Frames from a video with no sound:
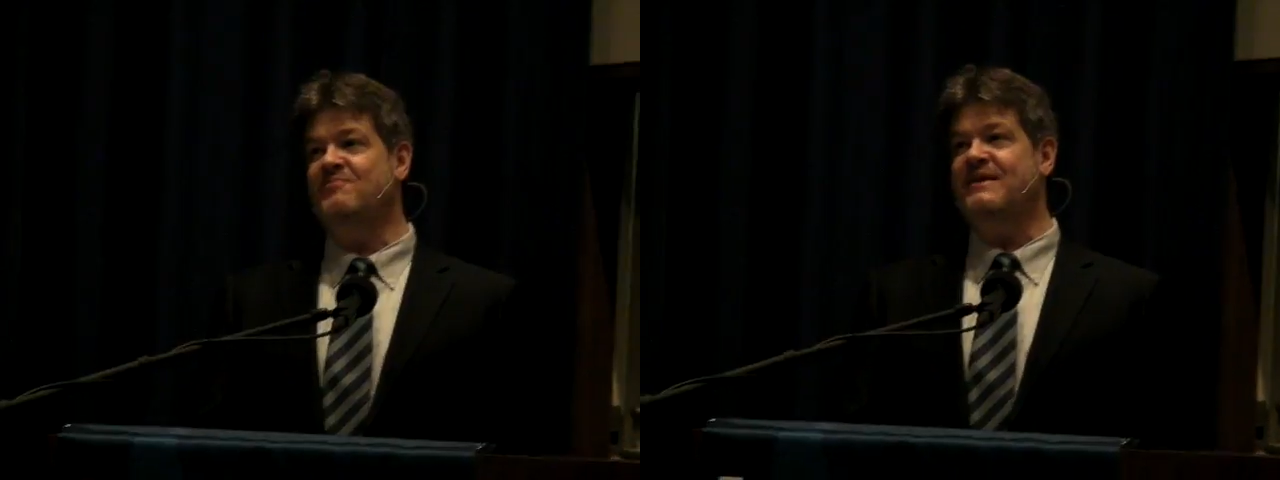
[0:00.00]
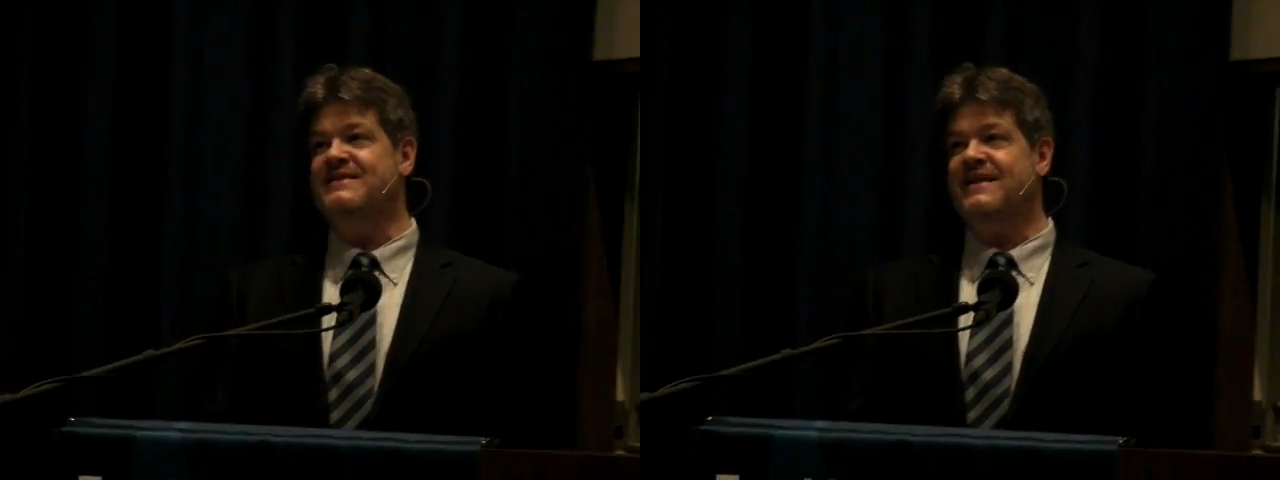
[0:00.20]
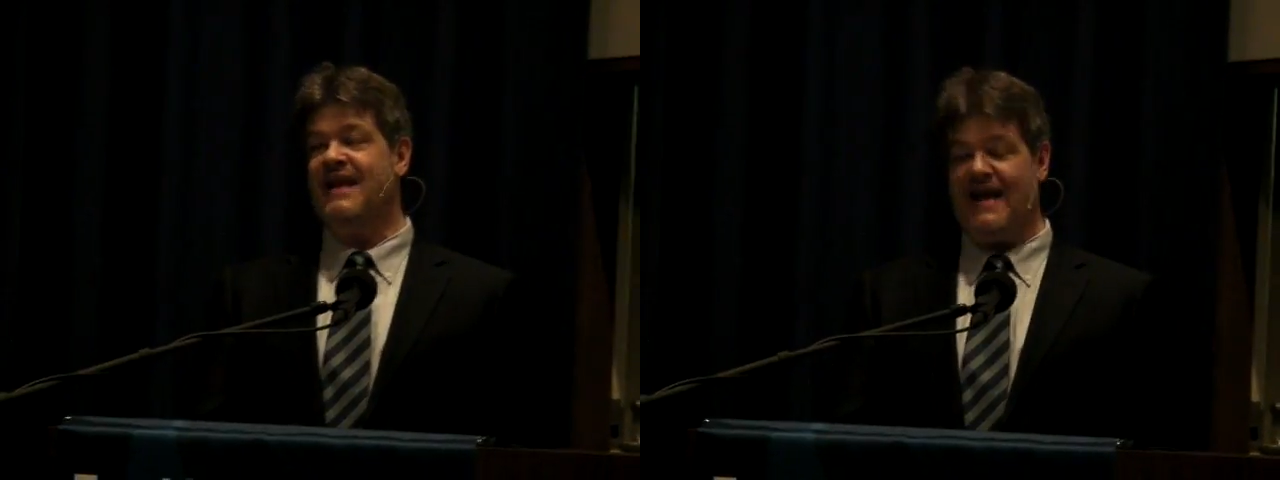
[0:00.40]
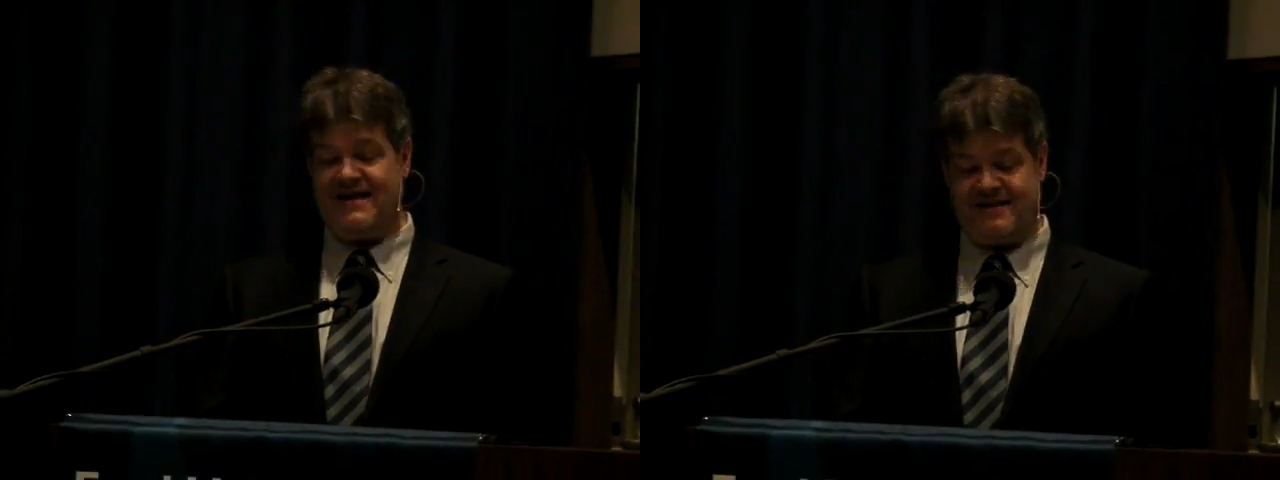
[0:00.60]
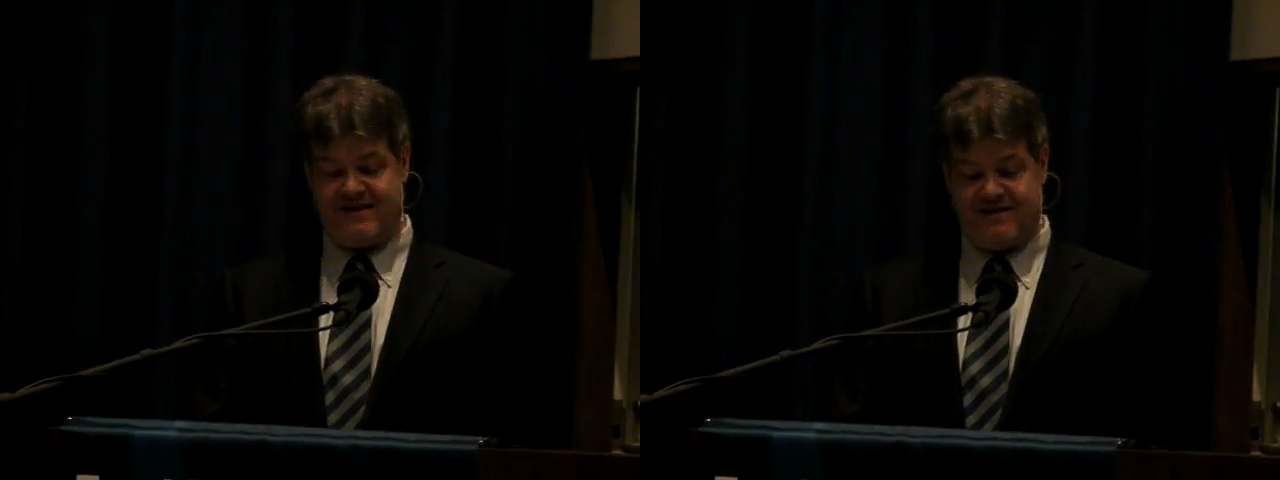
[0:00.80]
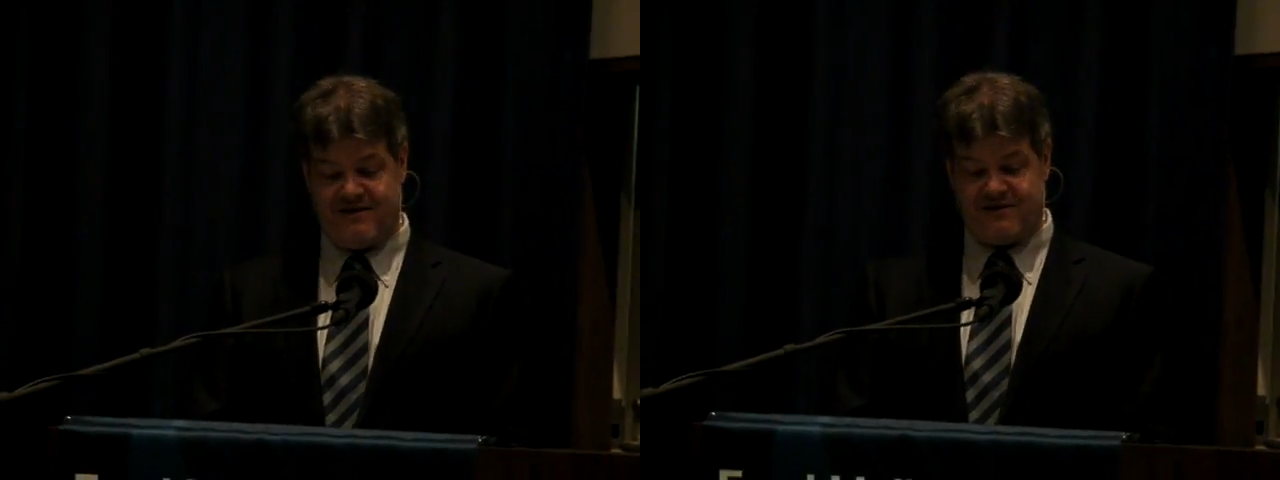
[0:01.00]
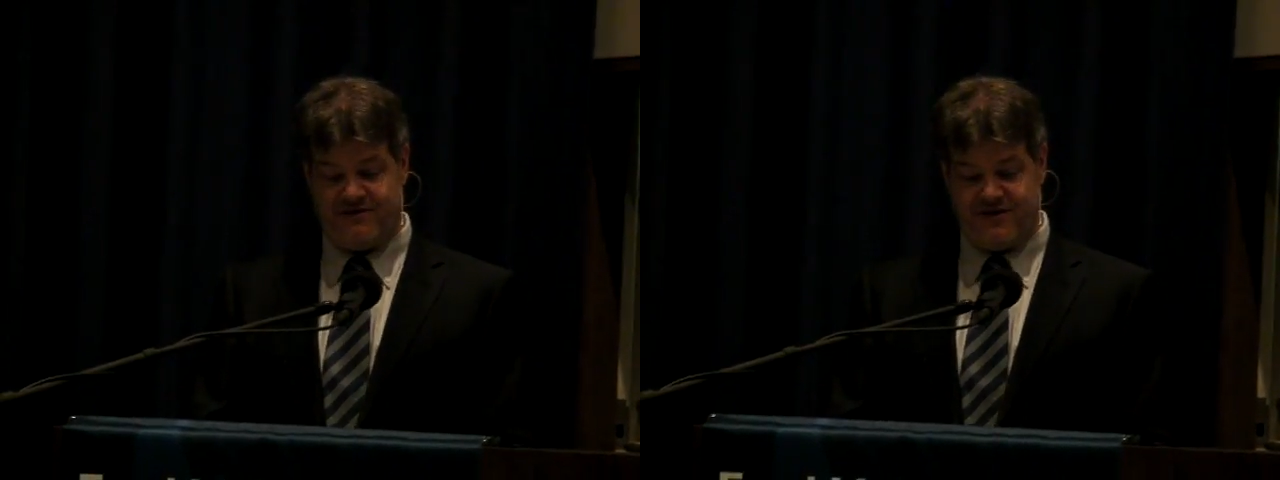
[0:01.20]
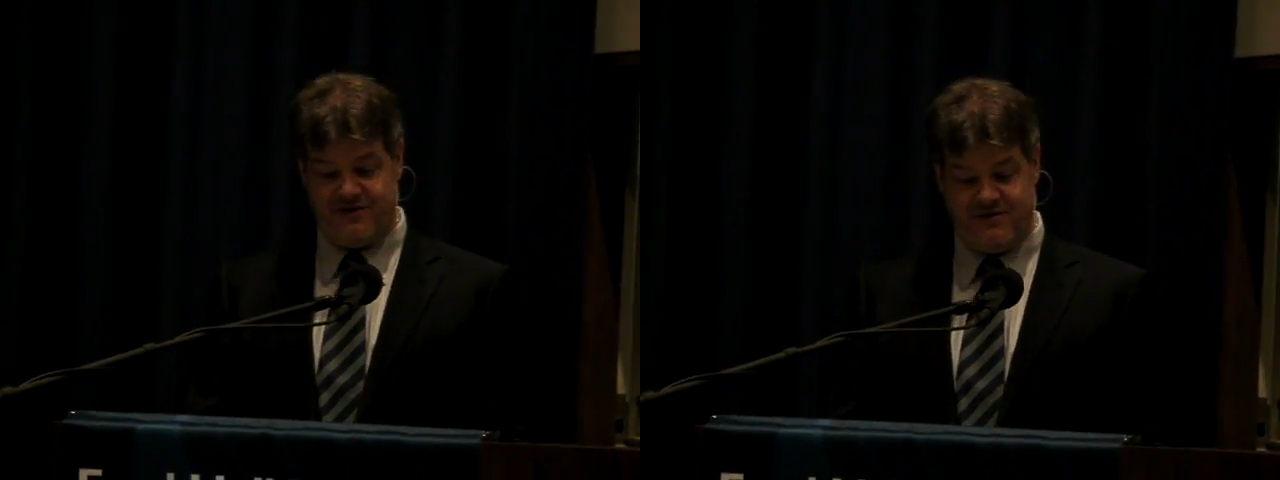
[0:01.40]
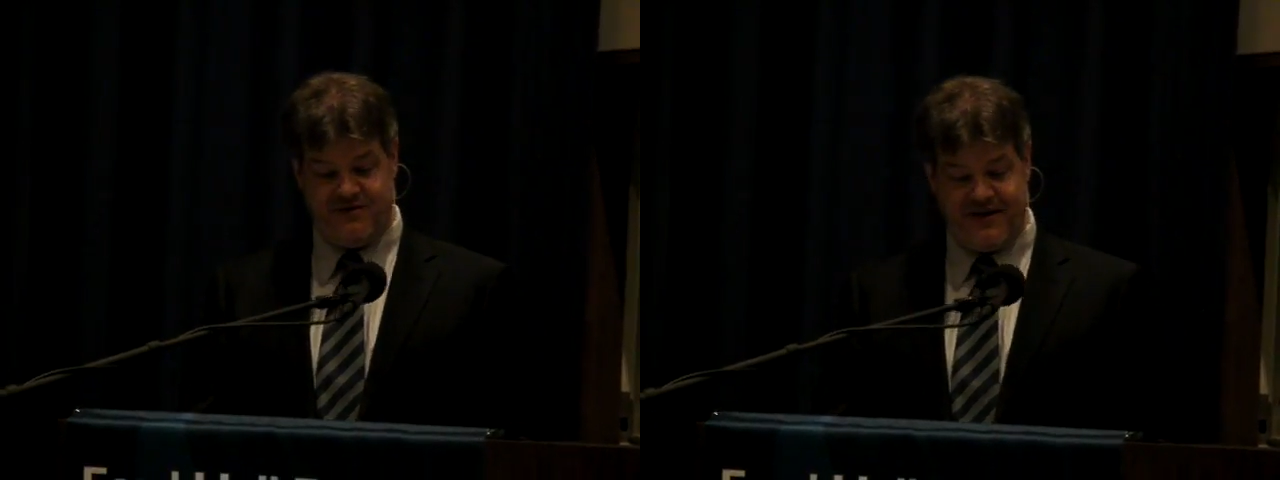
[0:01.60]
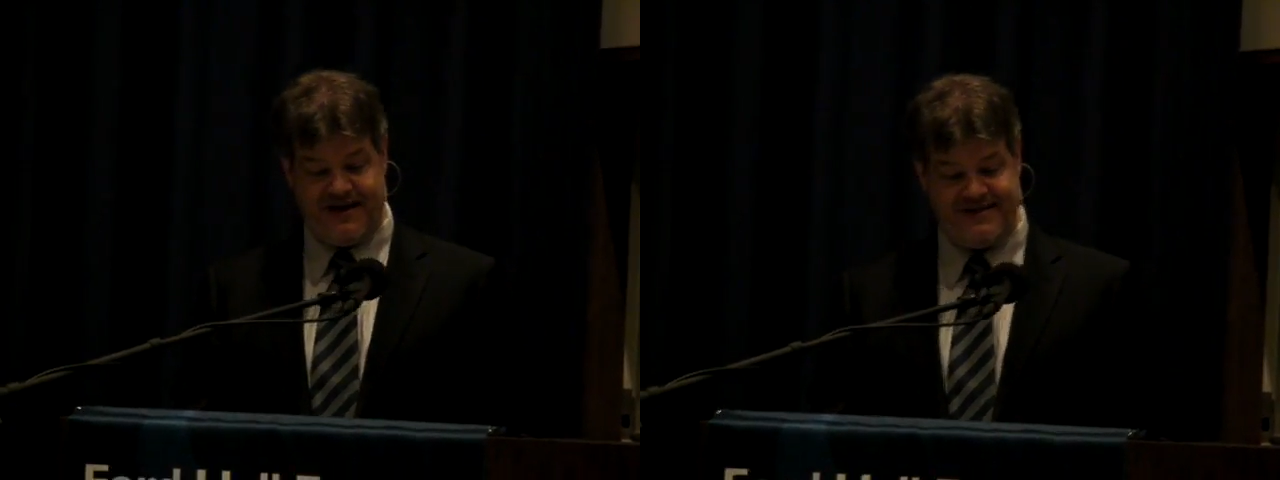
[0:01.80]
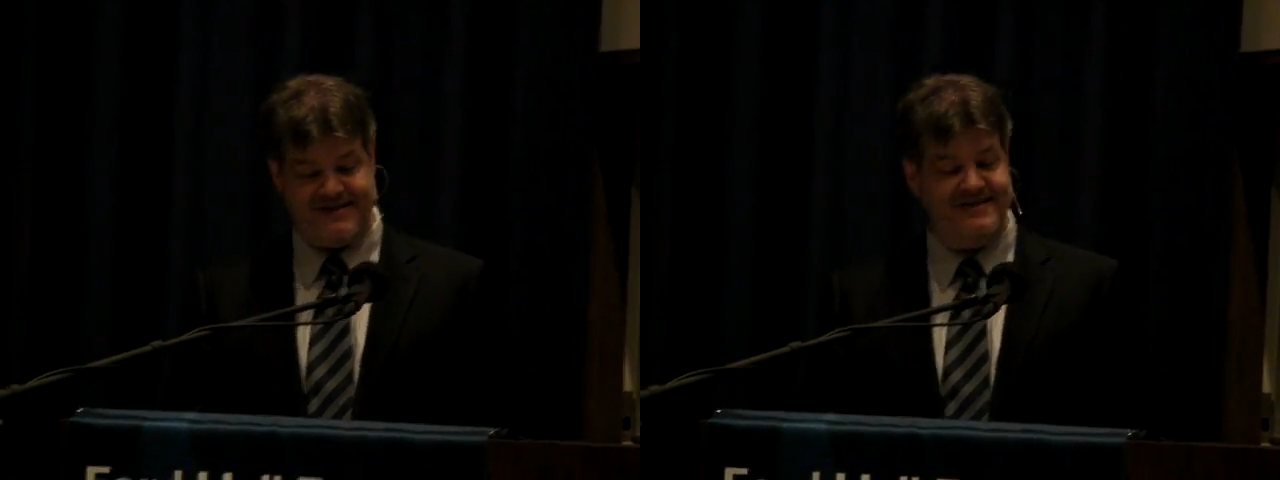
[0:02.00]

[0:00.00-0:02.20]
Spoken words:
please can I ask those of you who have got